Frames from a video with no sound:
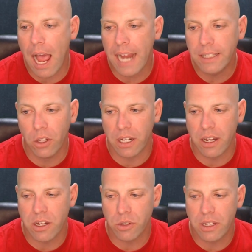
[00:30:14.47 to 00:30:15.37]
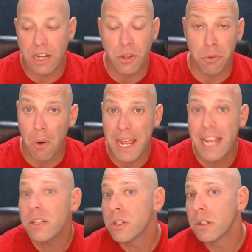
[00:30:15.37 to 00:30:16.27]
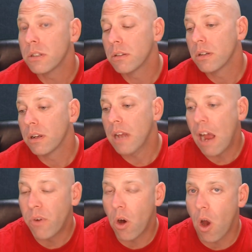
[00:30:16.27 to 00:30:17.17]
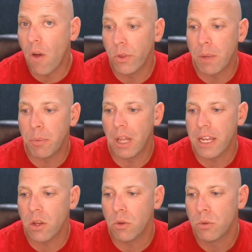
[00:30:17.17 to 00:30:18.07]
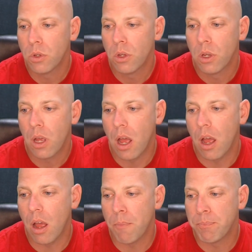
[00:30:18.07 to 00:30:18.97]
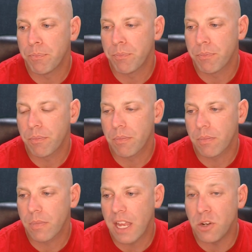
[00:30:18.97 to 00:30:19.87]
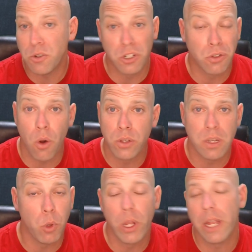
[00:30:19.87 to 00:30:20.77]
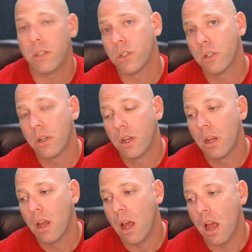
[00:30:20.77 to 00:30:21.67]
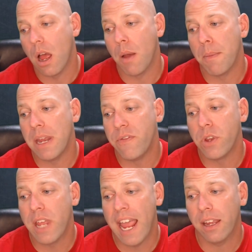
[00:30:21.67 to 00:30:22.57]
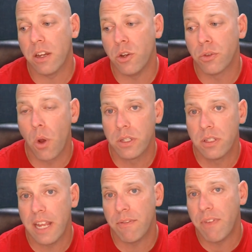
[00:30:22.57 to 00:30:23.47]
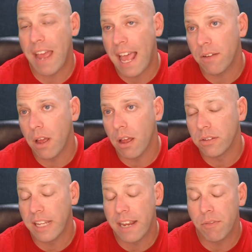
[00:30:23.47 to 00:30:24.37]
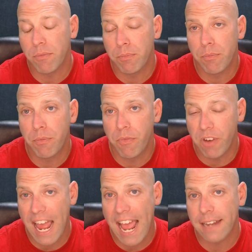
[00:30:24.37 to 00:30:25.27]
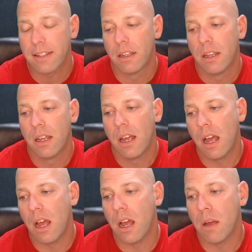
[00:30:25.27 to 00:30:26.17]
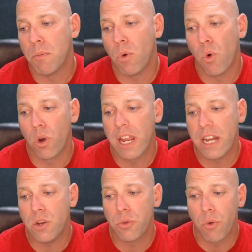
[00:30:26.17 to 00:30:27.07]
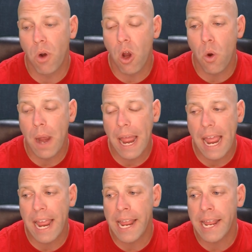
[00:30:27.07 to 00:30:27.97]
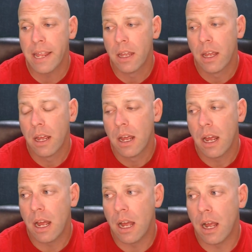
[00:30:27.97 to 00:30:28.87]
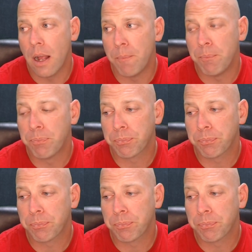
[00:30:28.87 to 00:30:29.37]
I'd look at can you can you throw a hitch? How far off will they play you? Um, can you just throw a simple hitch? Um, and if you can't, can you throw a slant fat, uh, slant flat, um, or can you throw a um,